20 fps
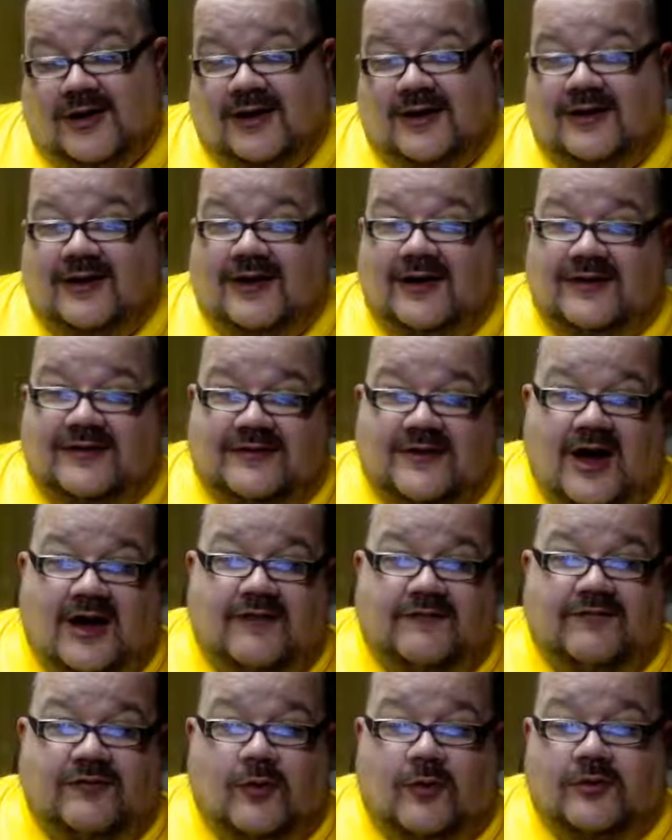It's got a
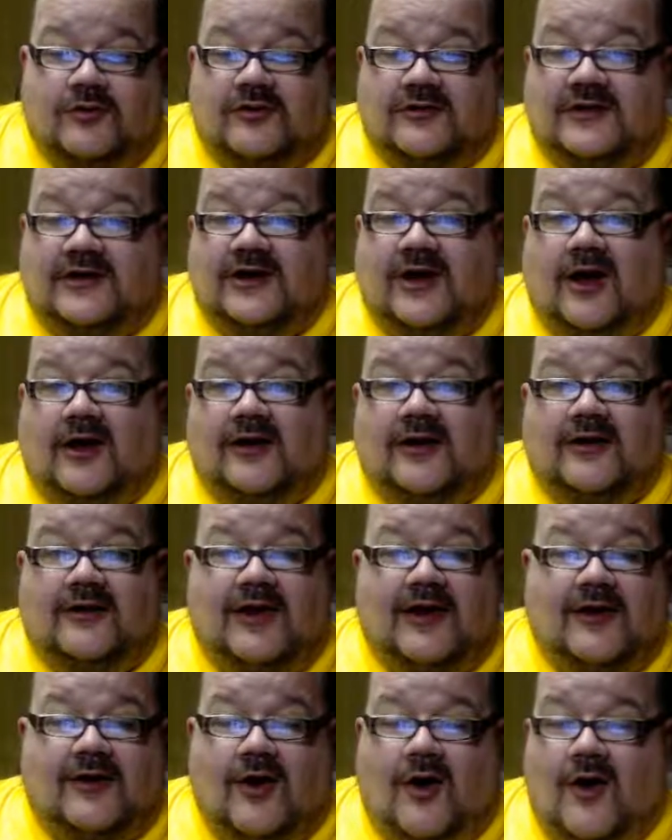fleur-de-lis on it,
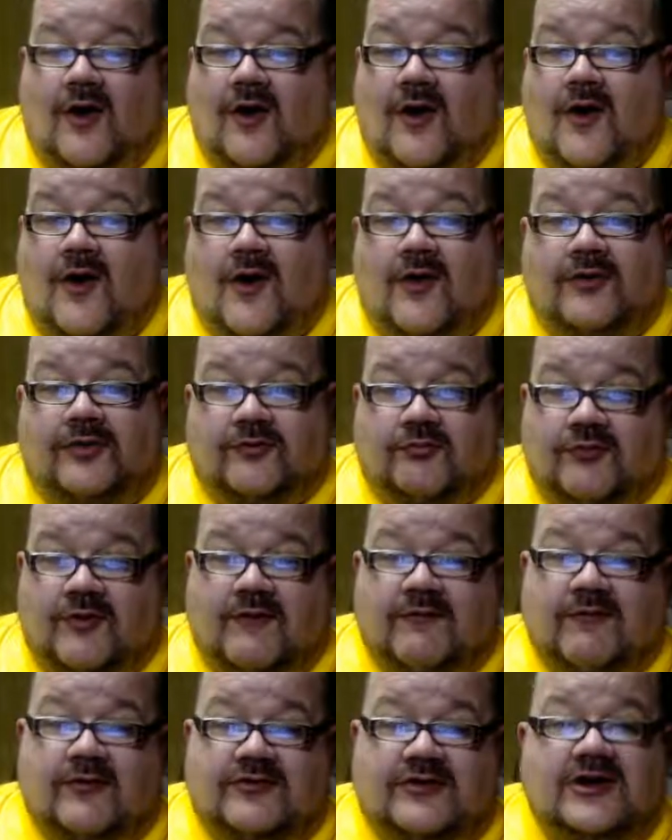like all the
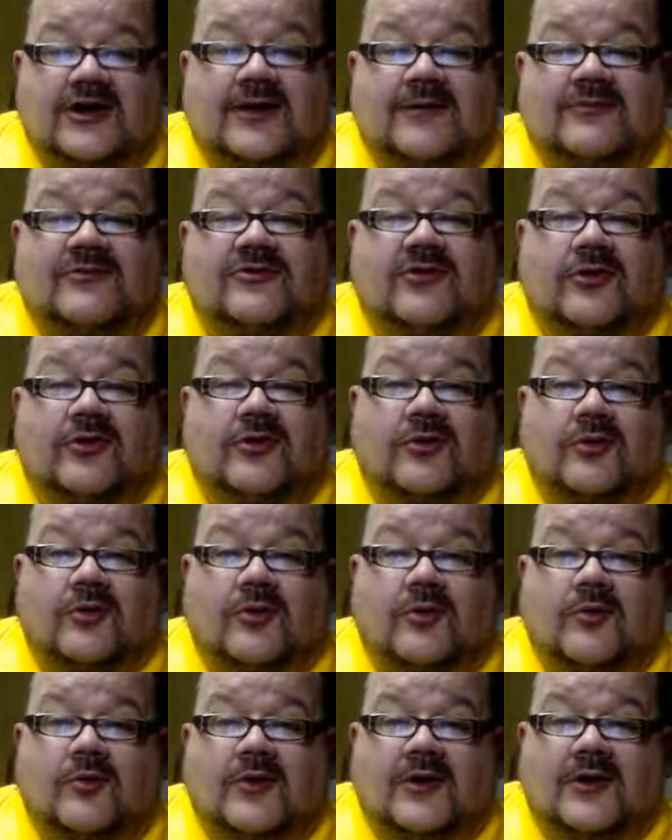river teams
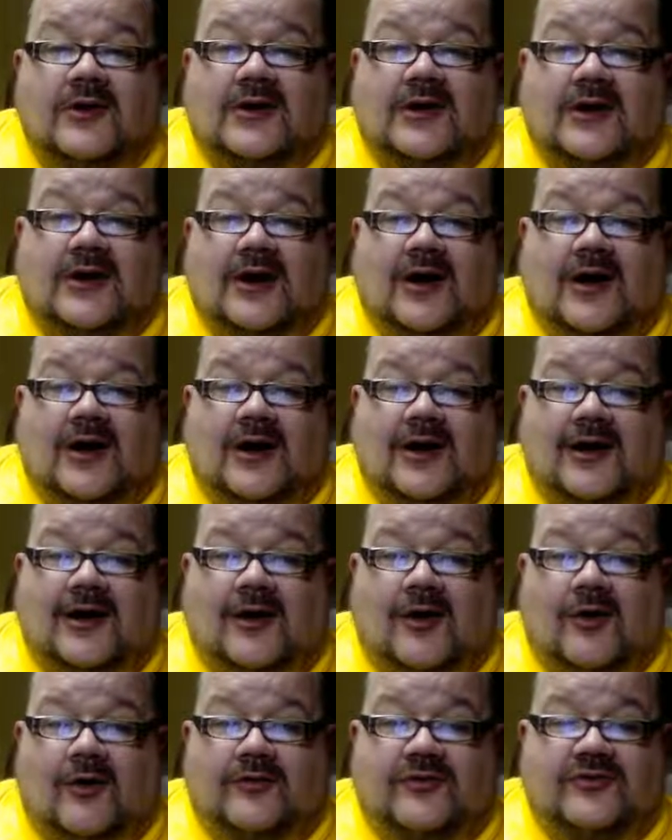do,
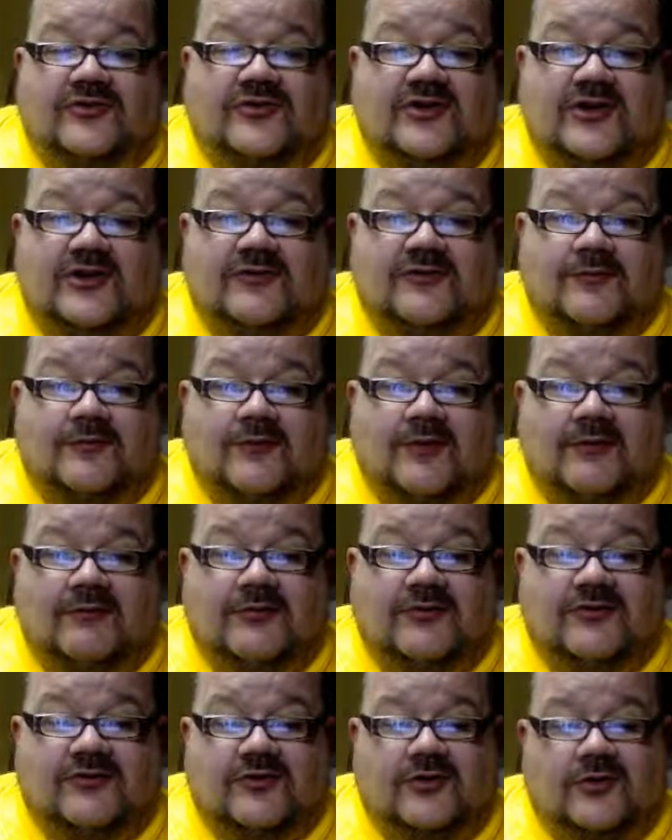all the cities from
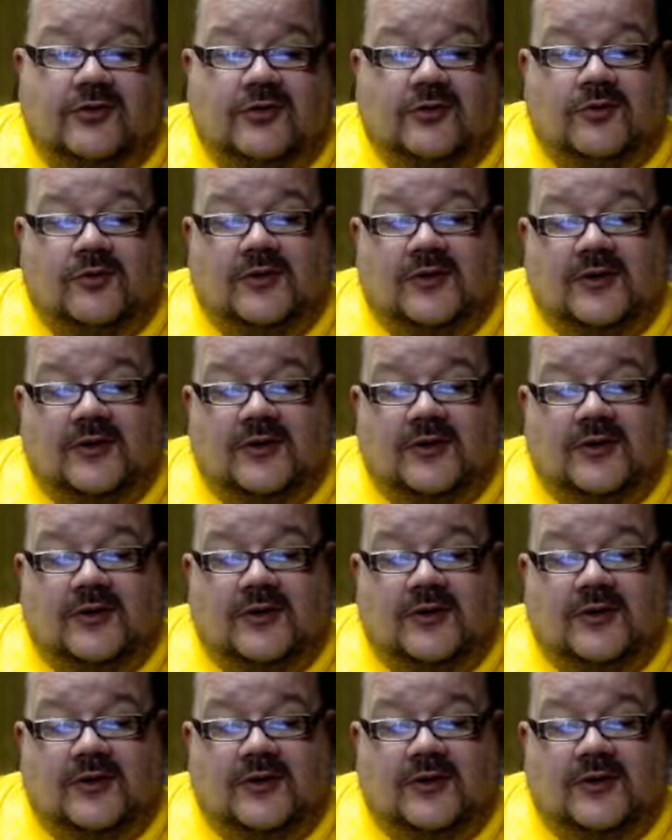rivers do.